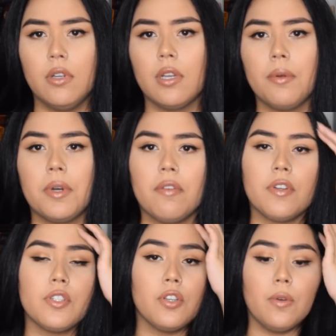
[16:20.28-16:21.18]
Okay,
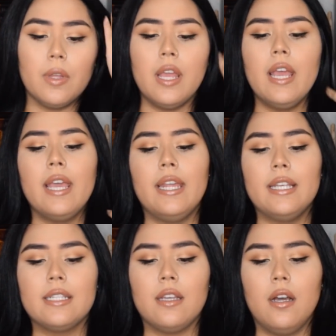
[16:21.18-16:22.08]
whatever. So it
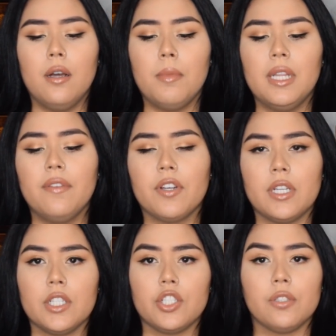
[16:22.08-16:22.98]
is a liver
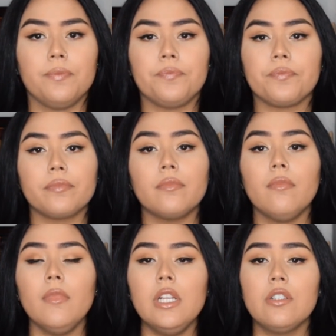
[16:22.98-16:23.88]
condition.
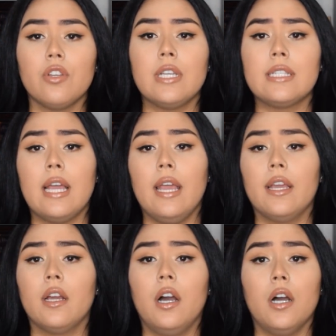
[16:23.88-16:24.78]
So he's
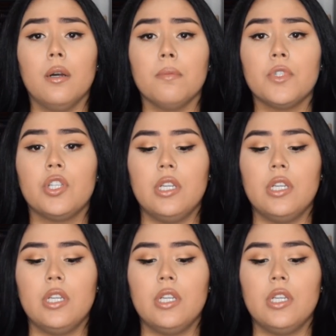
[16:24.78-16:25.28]
like, I